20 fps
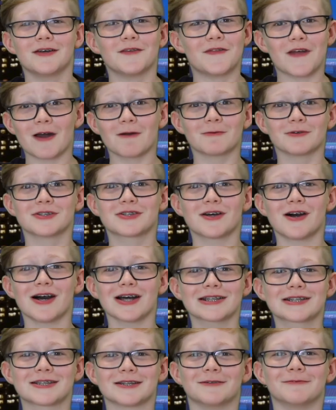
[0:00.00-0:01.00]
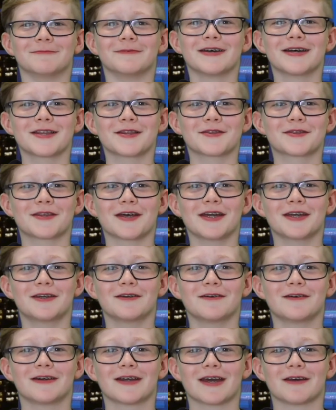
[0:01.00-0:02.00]
That was awesome! Thank
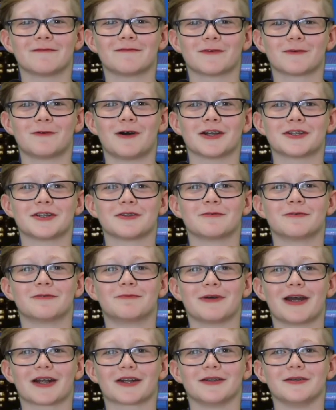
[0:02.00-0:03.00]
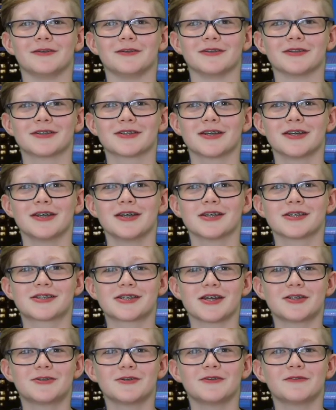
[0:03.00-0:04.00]
you again for watching Wolfpack News.
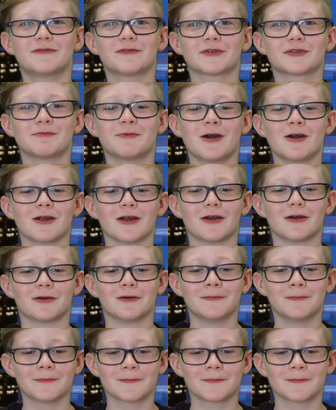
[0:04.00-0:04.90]
Stay tuned for tomorrow.